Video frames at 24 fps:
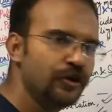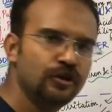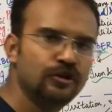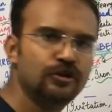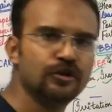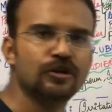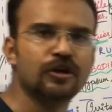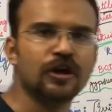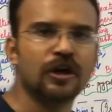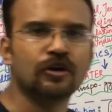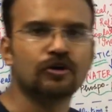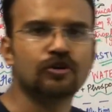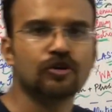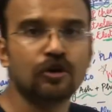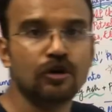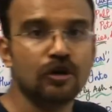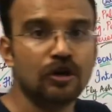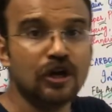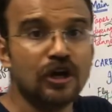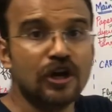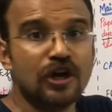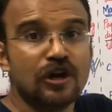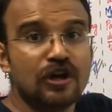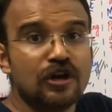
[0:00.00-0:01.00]
to control
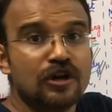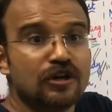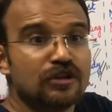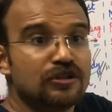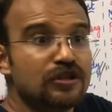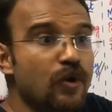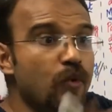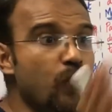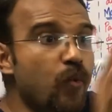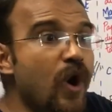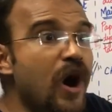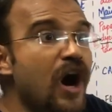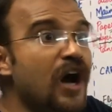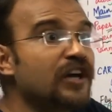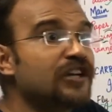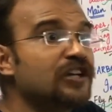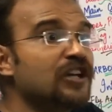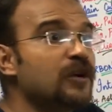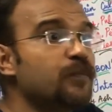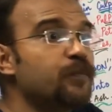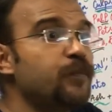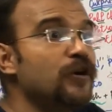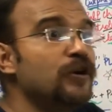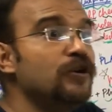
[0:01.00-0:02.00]
the
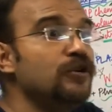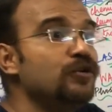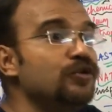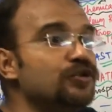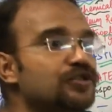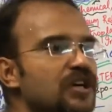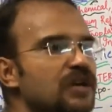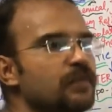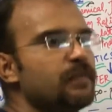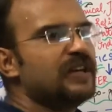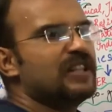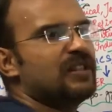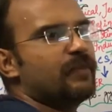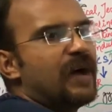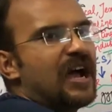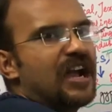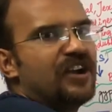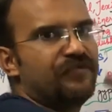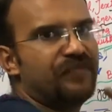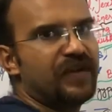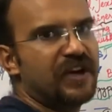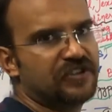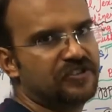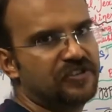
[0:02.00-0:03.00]
water pollution by the
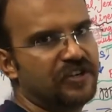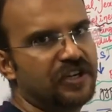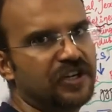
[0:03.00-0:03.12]
manufacturing